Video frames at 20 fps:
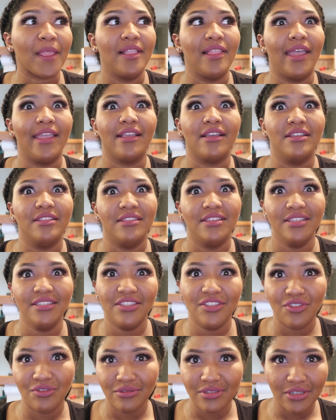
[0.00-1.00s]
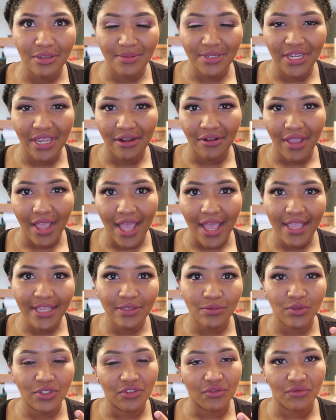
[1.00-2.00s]
Like, this YouTube channel,
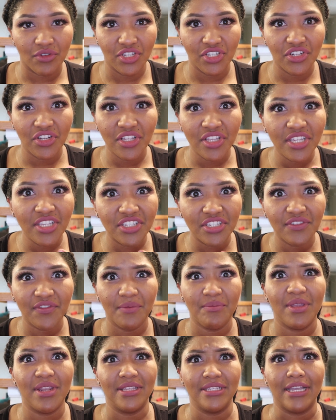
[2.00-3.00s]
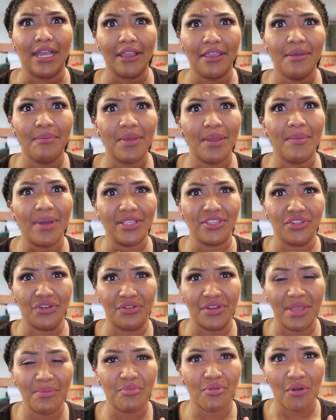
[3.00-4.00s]
guys, was originally just for me to document my
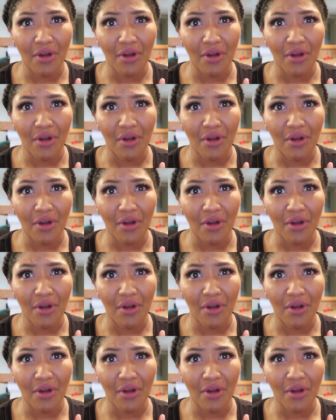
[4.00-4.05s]
journey